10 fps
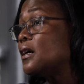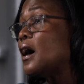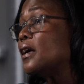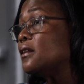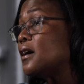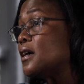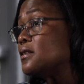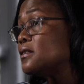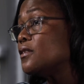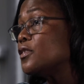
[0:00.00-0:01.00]

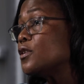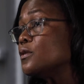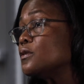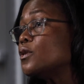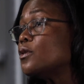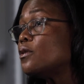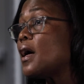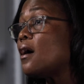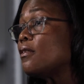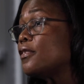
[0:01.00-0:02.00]
guidelines that those local
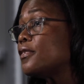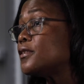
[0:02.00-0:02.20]
health